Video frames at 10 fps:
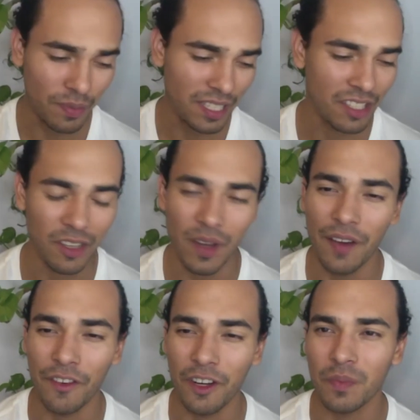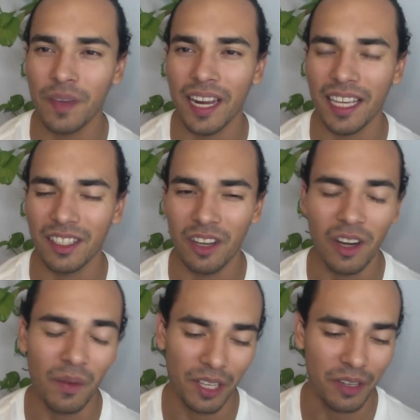me to you at first, man. I
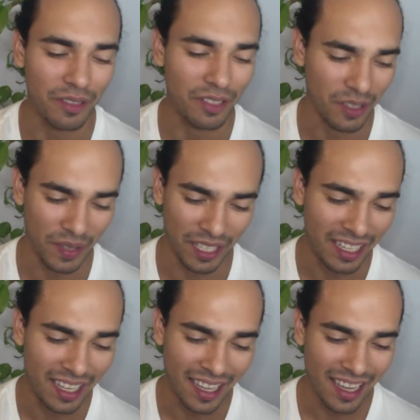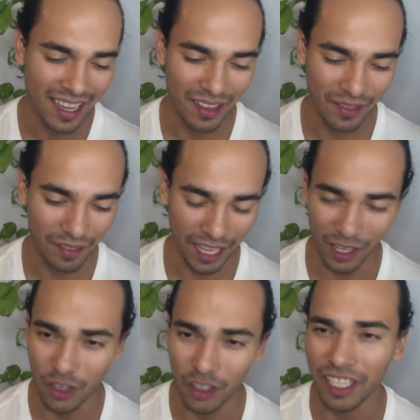saw what you were doing like
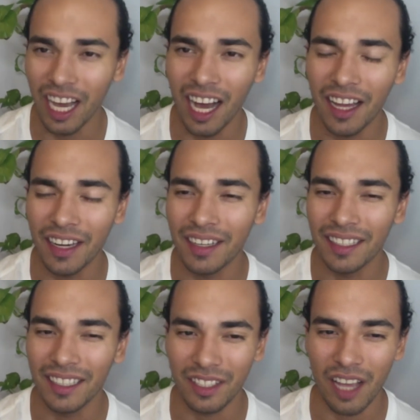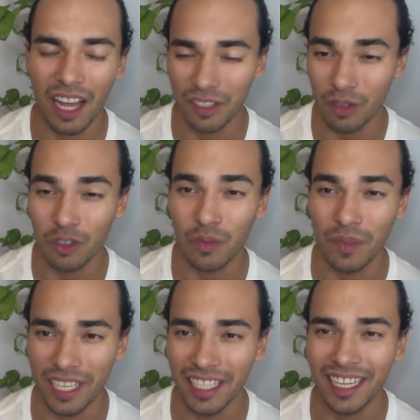early on social
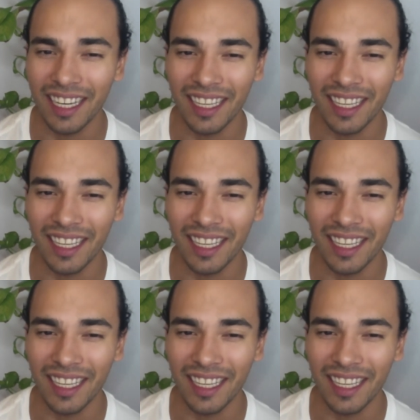media.